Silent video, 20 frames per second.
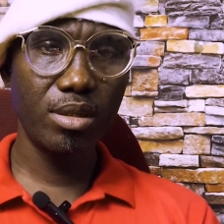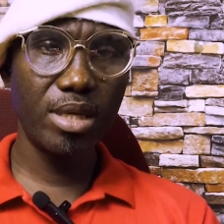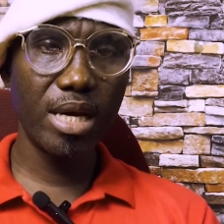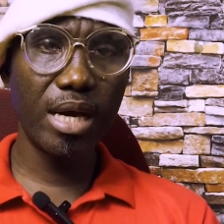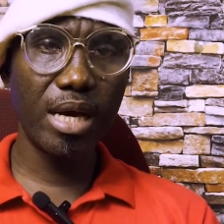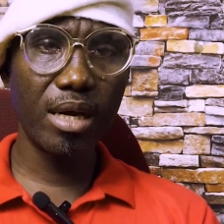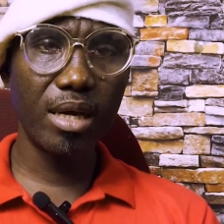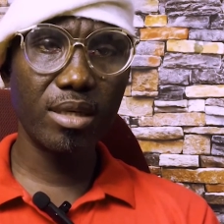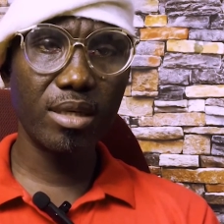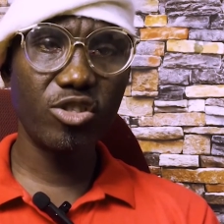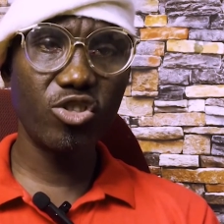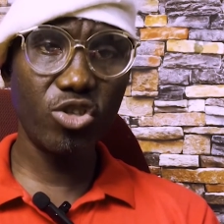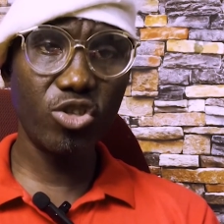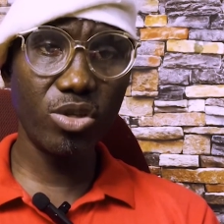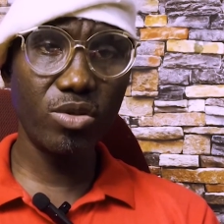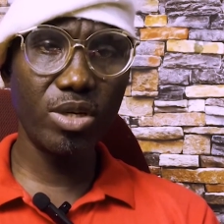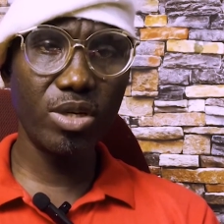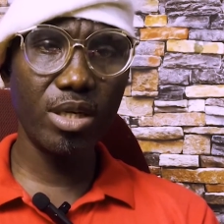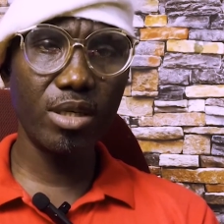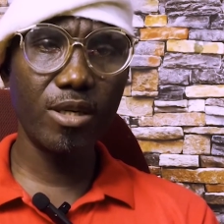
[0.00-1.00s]
their
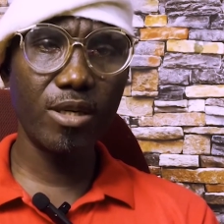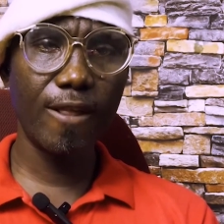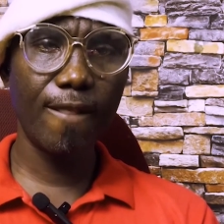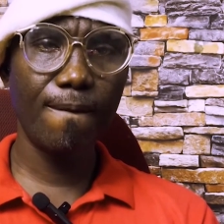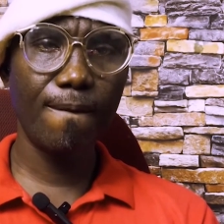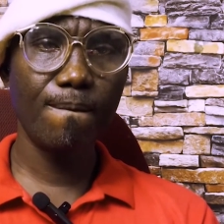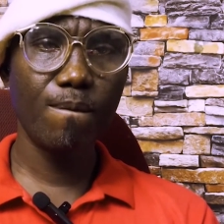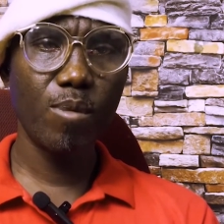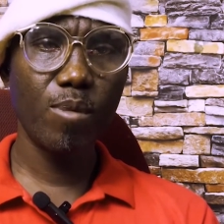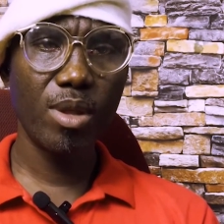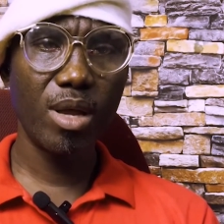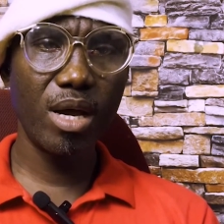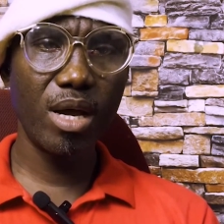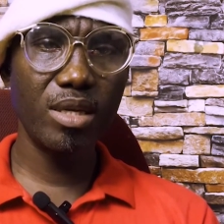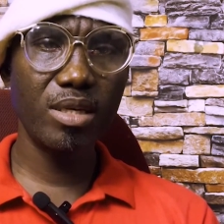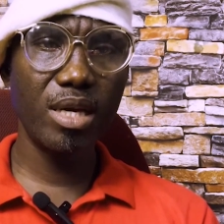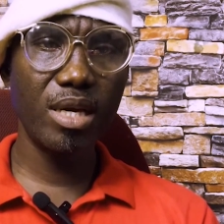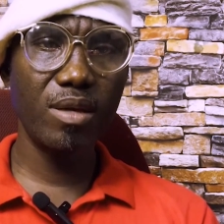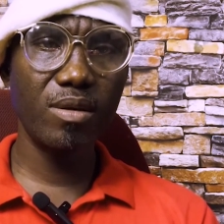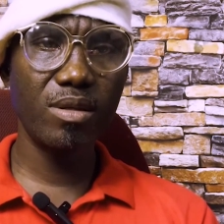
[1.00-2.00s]
children,
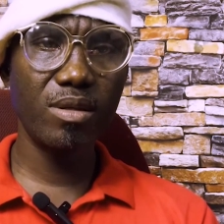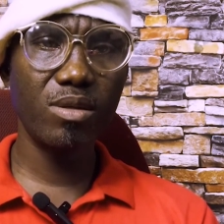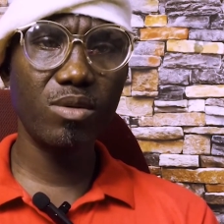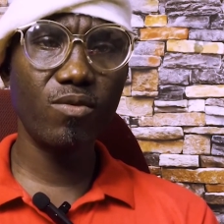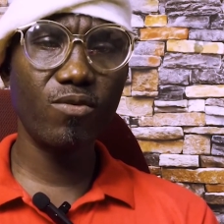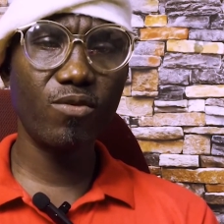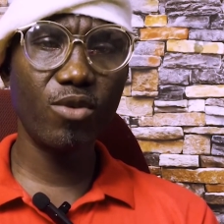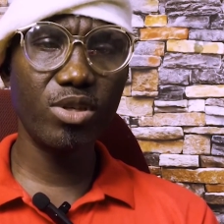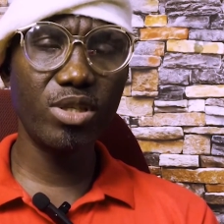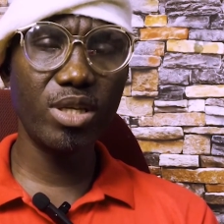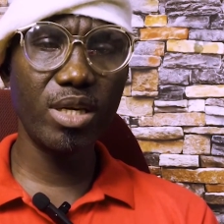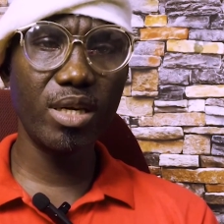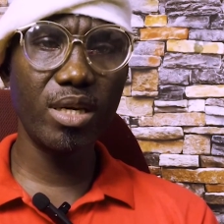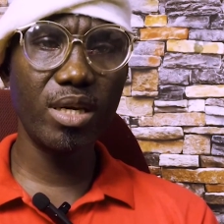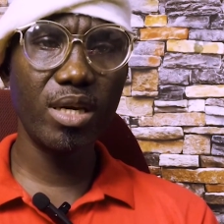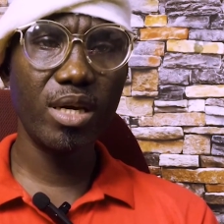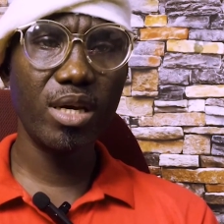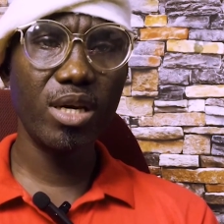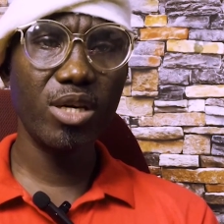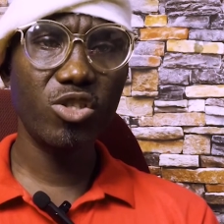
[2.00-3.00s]
and then for
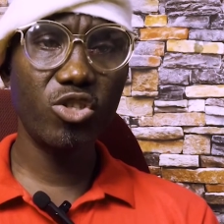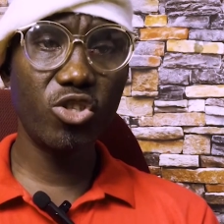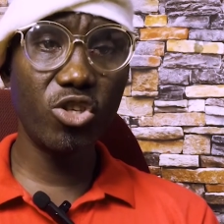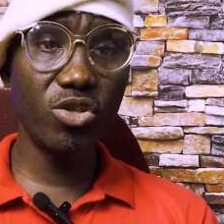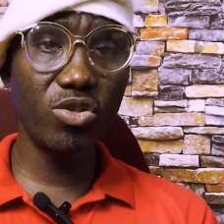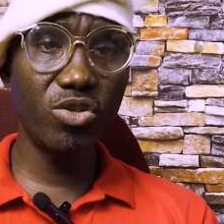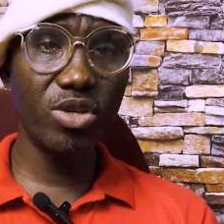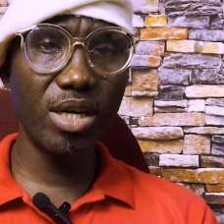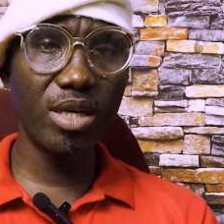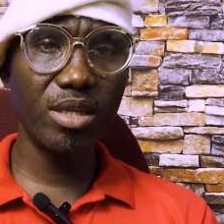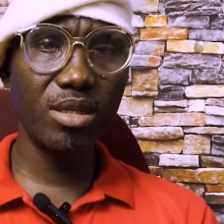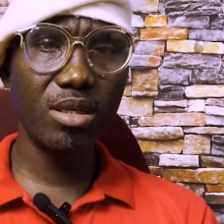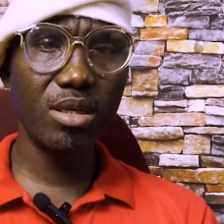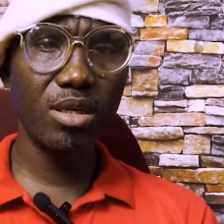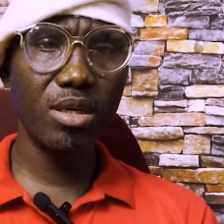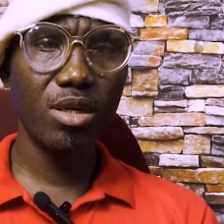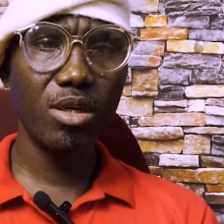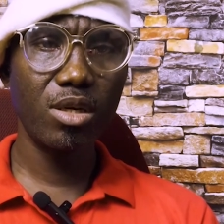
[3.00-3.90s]
the children